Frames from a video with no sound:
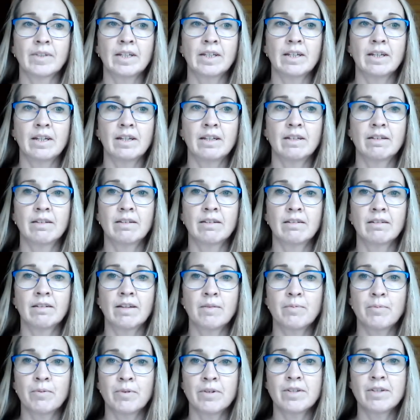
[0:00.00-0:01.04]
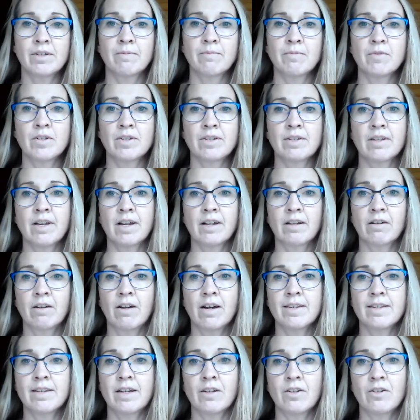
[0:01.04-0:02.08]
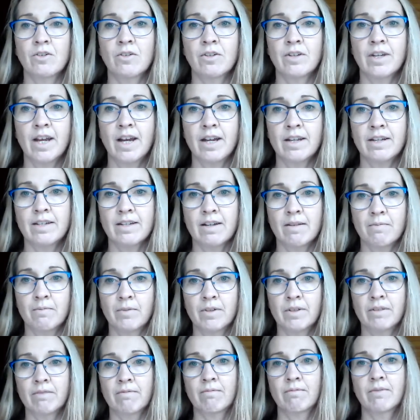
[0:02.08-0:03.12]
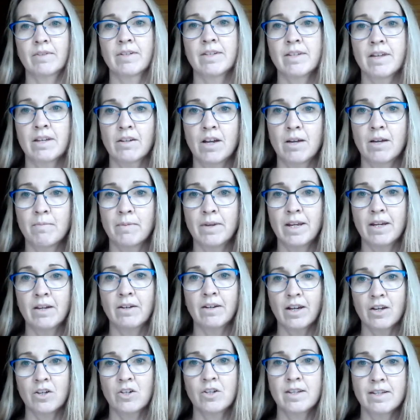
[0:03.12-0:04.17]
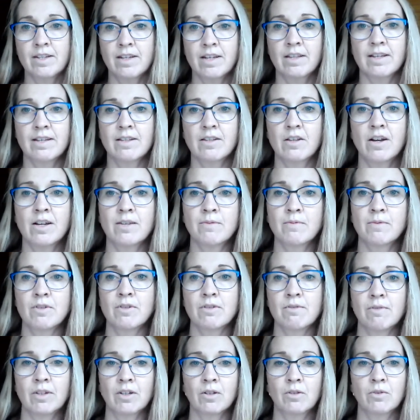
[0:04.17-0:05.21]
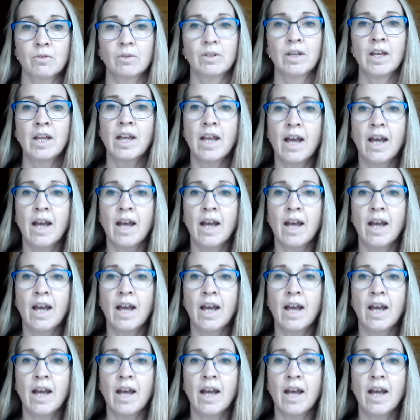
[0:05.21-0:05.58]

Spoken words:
in a prism just like Isaac Newton had done with sunlight, but he could actually see these lines, which is really cool.